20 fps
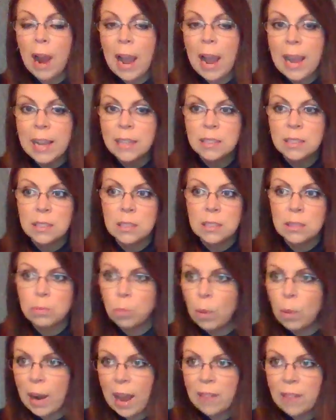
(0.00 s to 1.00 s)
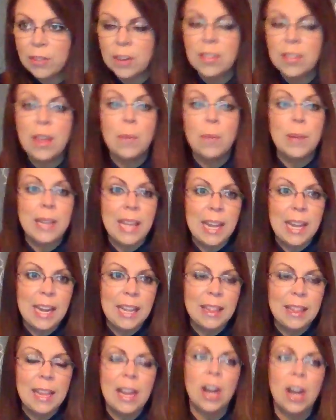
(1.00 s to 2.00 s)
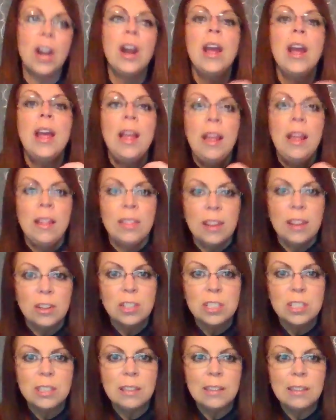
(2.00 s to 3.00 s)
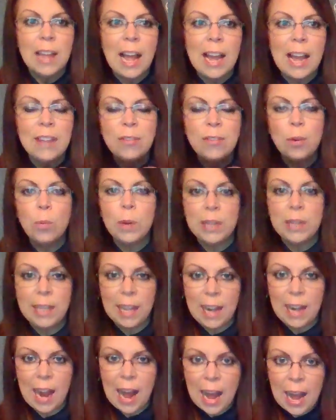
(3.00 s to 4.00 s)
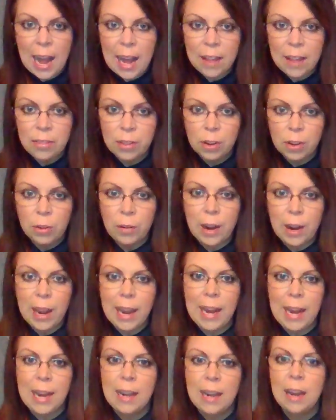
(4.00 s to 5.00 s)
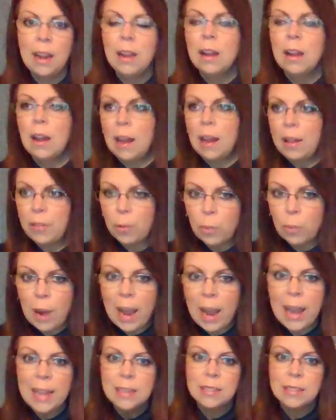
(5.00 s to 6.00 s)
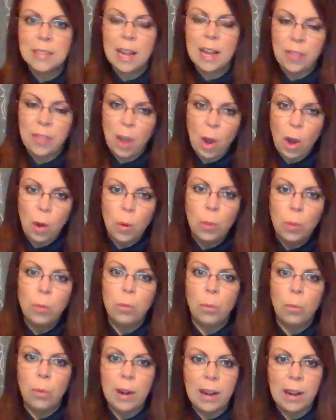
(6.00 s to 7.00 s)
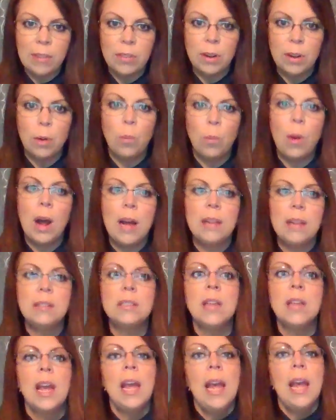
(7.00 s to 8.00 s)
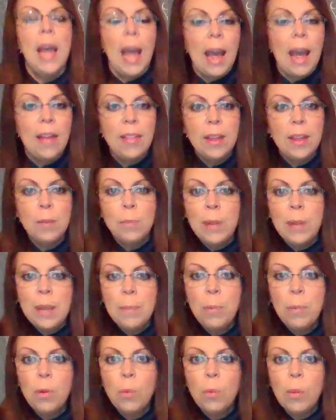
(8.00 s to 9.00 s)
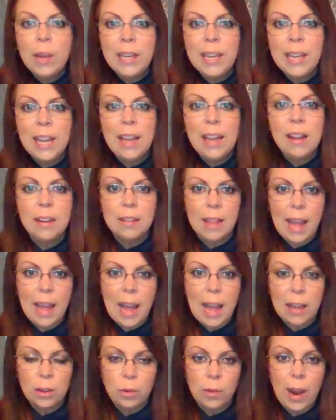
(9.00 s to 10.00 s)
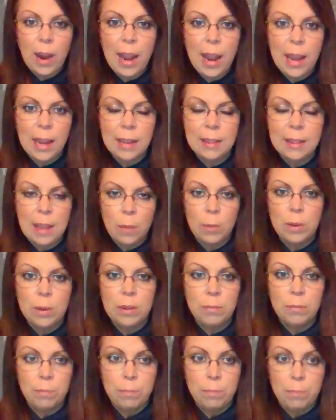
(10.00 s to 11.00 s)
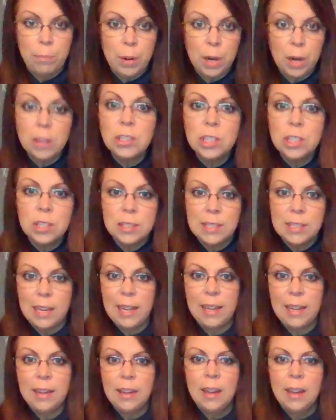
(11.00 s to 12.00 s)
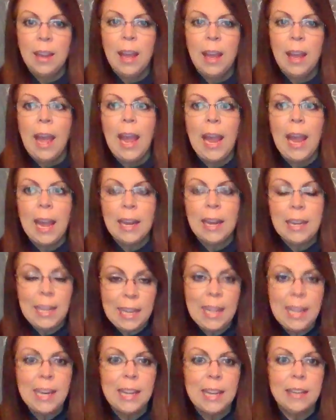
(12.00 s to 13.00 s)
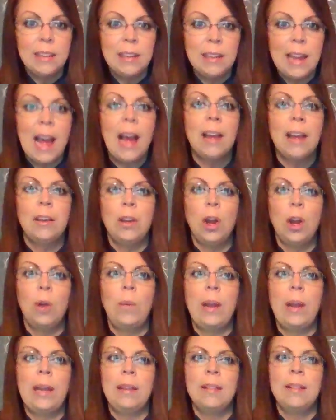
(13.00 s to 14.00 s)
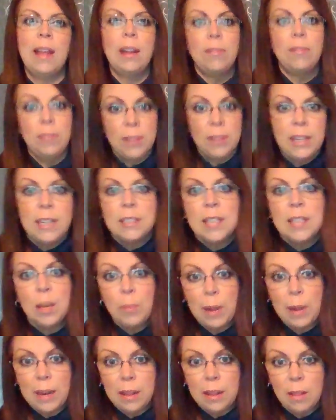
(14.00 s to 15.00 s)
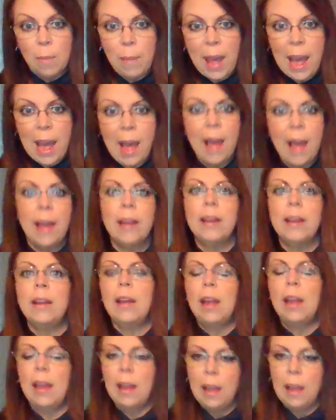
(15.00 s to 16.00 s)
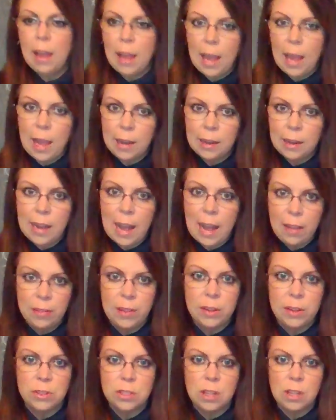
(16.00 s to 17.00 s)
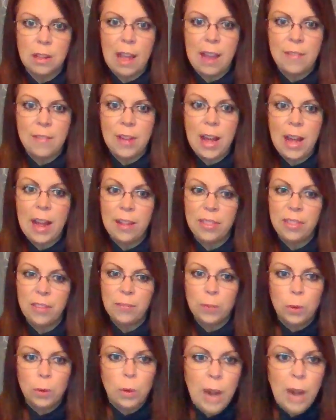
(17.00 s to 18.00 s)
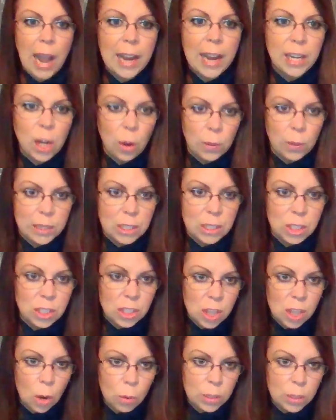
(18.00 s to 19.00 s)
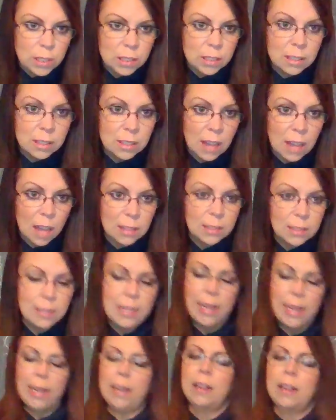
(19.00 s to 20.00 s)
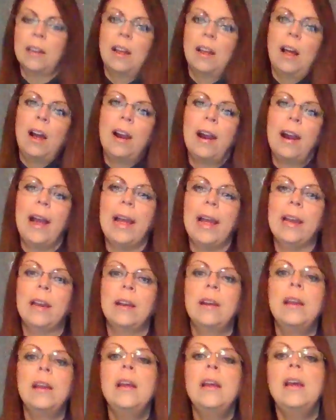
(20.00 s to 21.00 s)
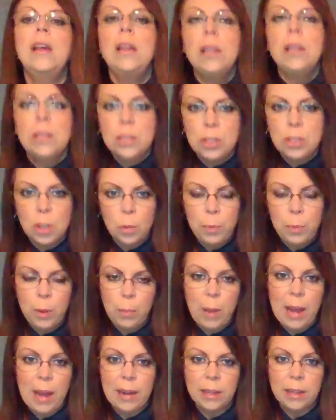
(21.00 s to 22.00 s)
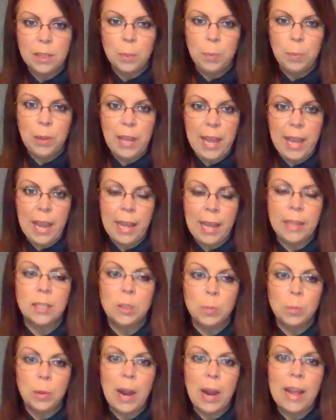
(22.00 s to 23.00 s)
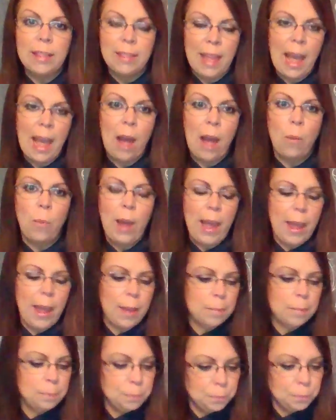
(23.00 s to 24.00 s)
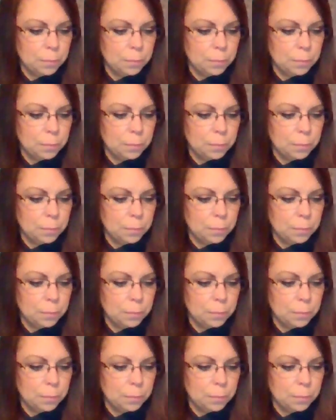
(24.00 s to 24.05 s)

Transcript: rice, whatever. They would get in there. Their saliva would get on the grain, on the rice, on the oat, whatever it was. And then people would get that grain, they would purchase it and eat it, not knowing that fleas had been in the bag and gotten their saliva on the food. I know it's so disgusting. All right. So bubonic plague spread that way.